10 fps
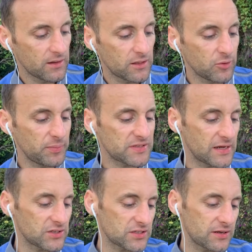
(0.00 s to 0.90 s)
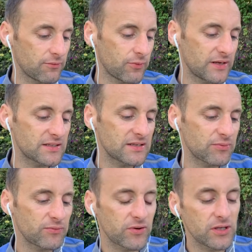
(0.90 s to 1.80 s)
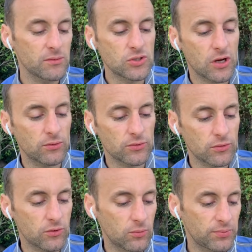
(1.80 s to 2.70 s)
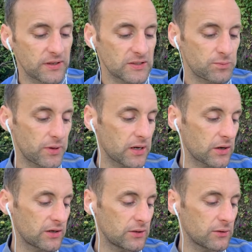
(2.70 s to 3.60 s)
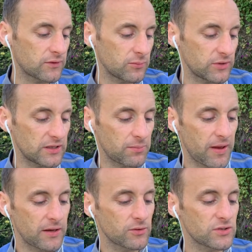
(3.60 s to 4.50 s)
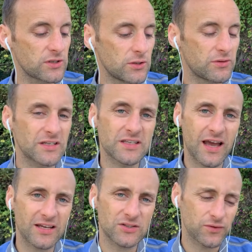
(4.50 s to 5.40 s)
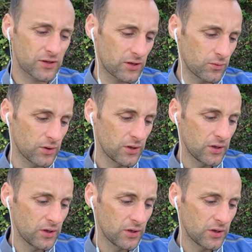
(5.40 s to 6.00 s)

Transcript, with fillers: You might be saying to yourself, well, it's different for you, Joe. Your company is bigger and you have the money to pay others to do these tasks for you.